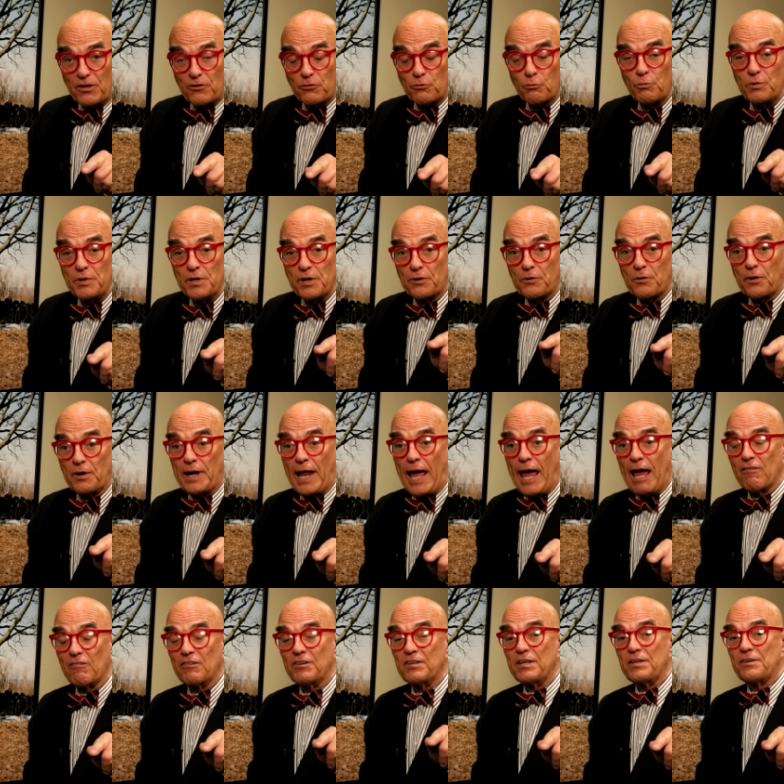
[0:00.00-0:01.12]
this, we are going to
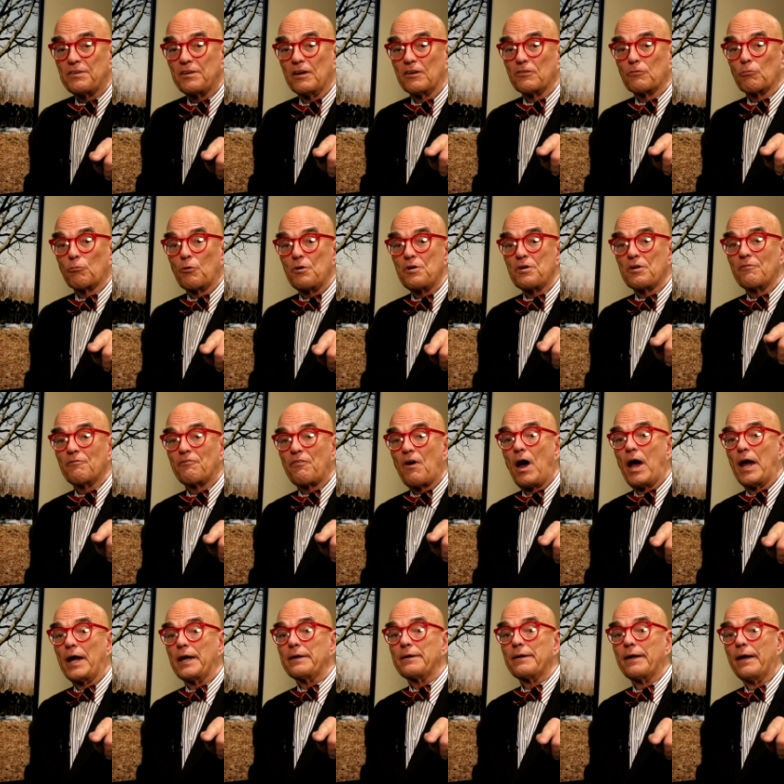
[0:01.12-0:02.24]
have the details where you can
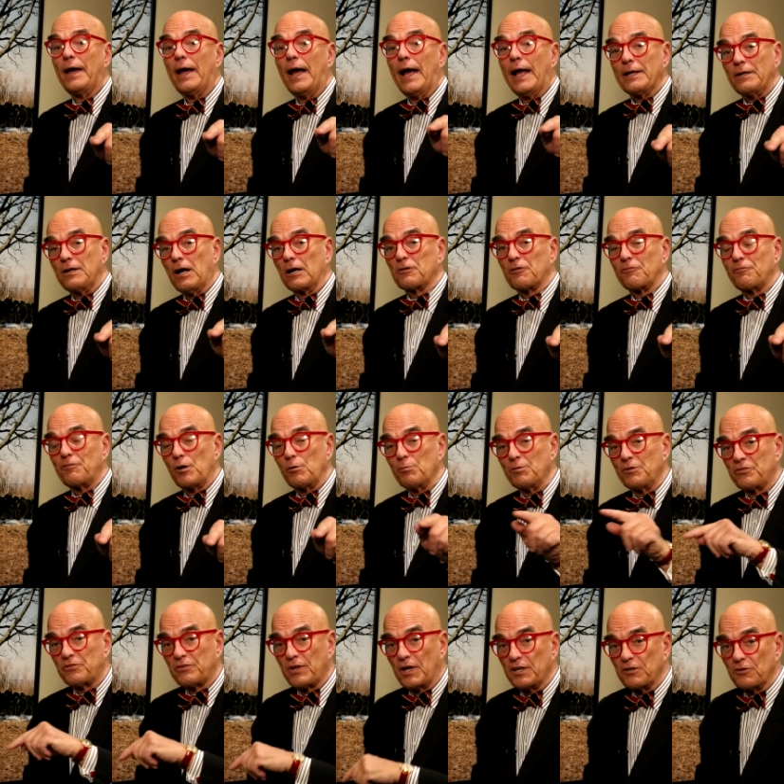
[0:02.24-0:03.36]
find Doctor
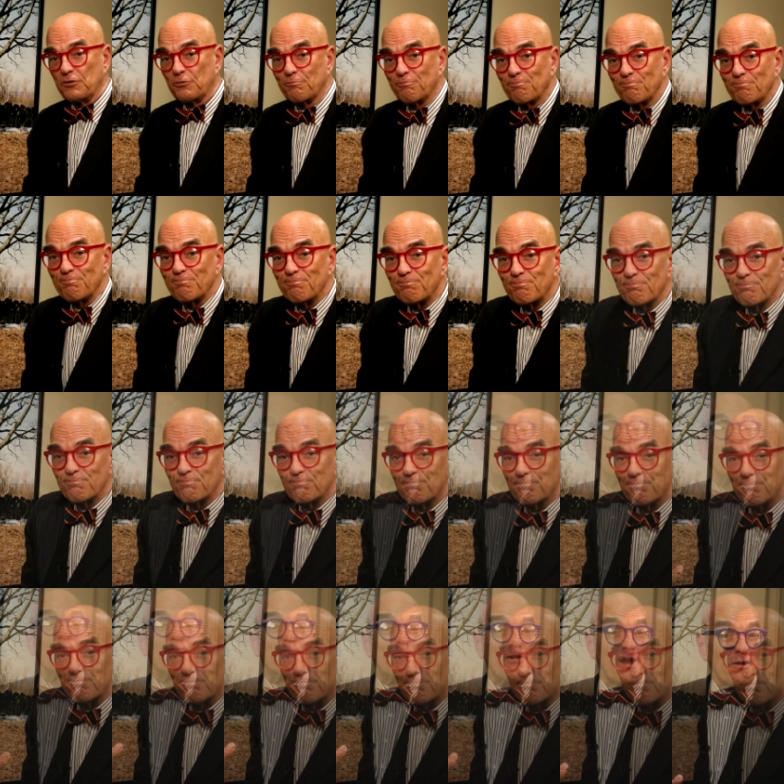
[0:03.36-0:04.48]
Feltmate's studies. Thank
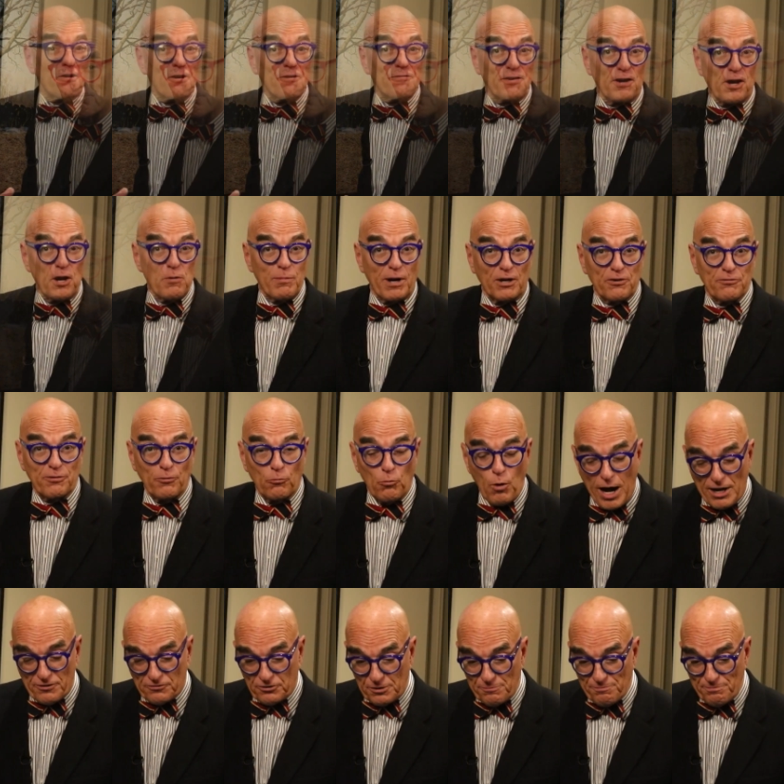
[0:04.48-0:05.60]
you very, very much for
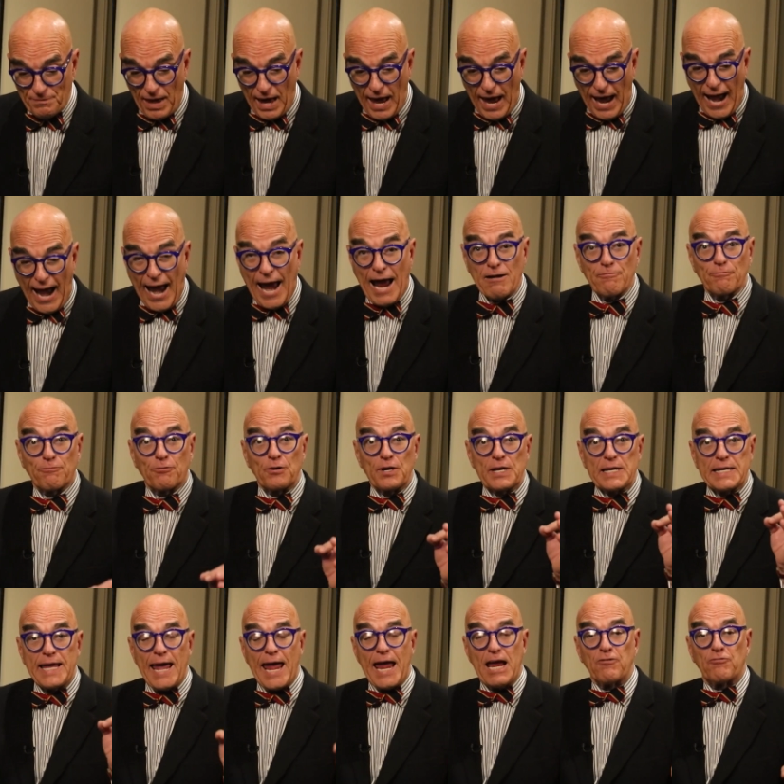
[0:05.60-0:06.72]
watching and for
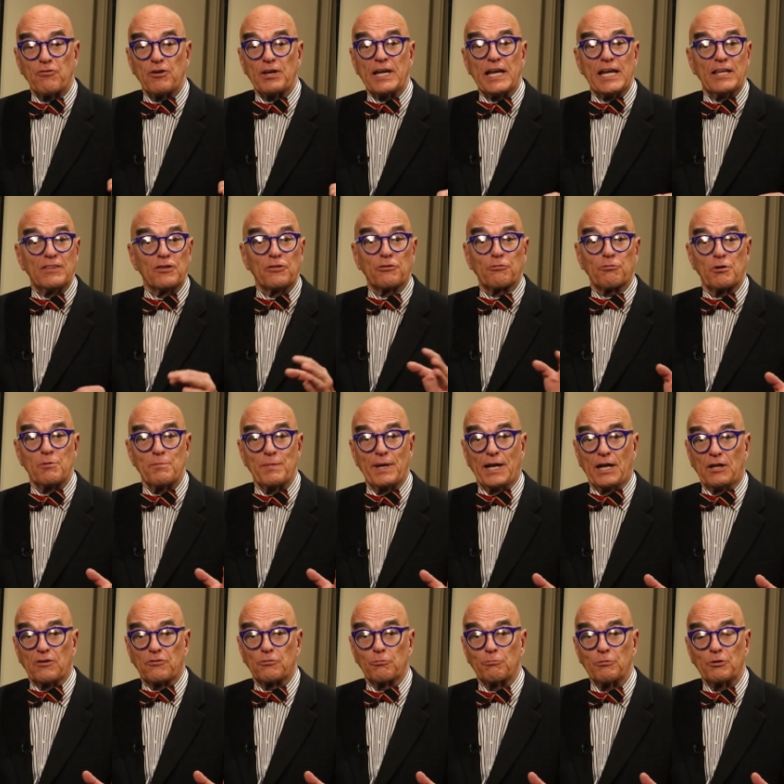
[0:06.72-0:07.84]
engaging in the three
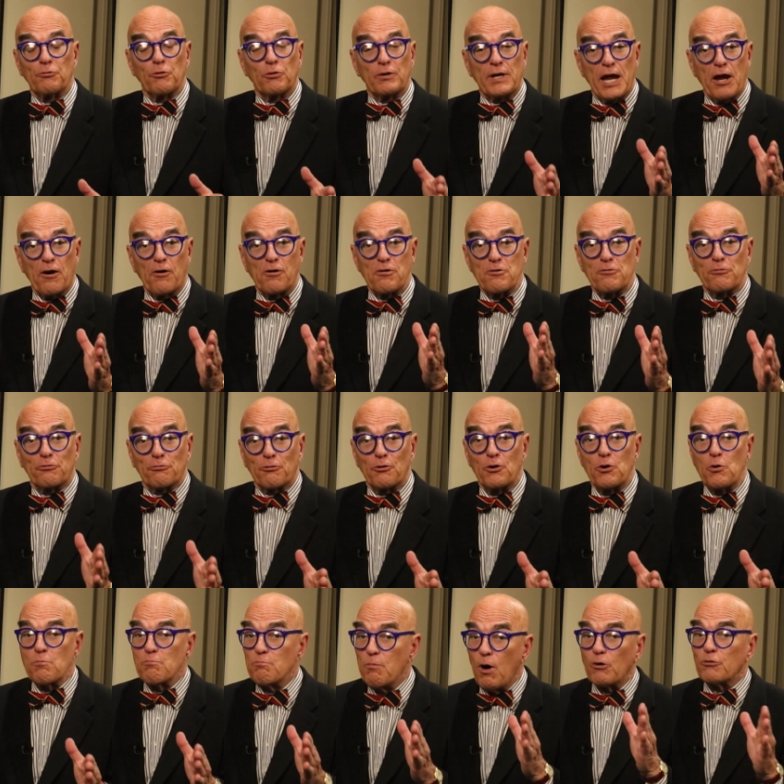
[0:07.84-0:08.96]
minutes, which will carry you
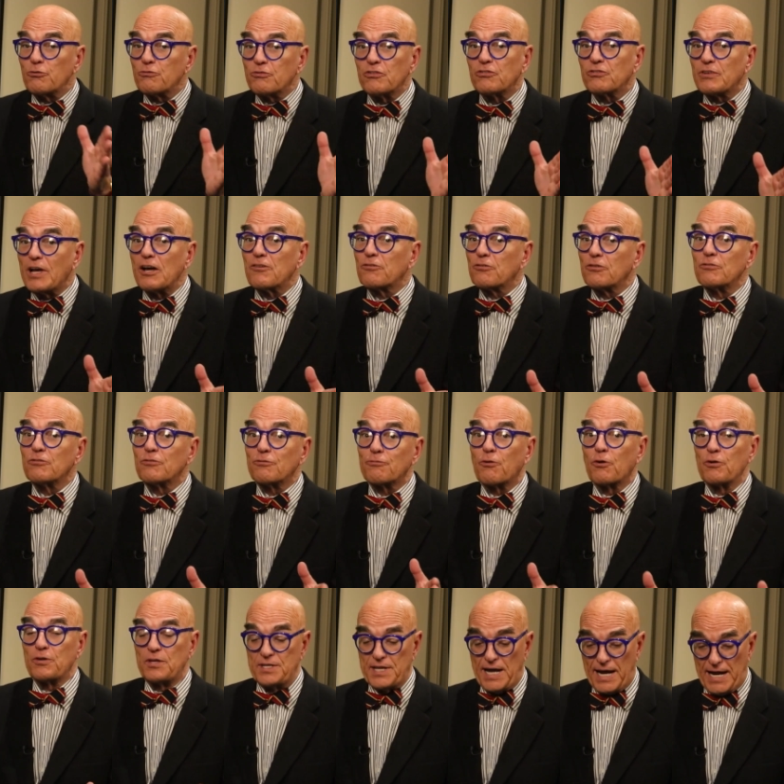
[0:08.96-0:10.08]
through most discussions
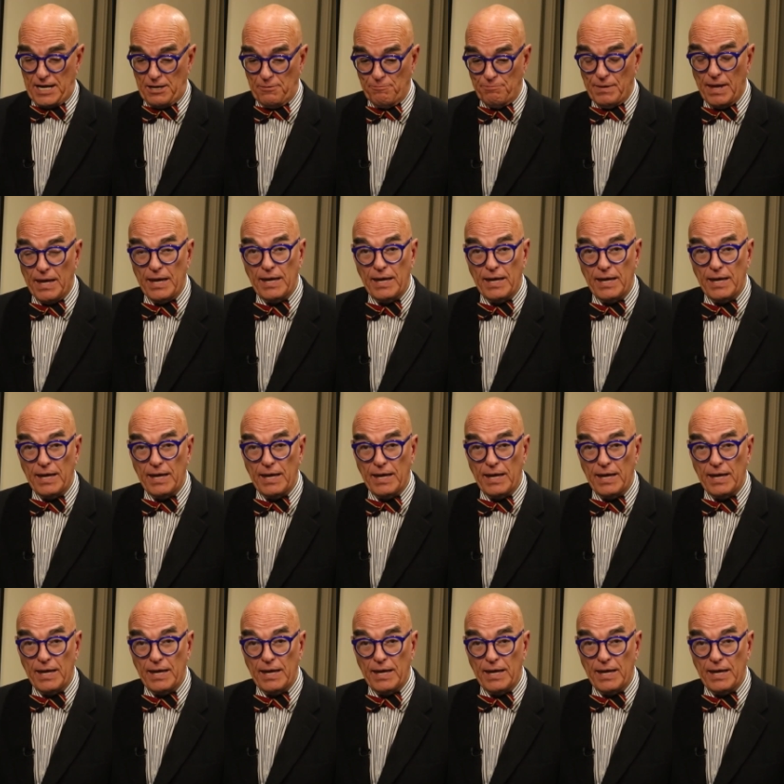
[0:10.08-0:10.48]
for the day.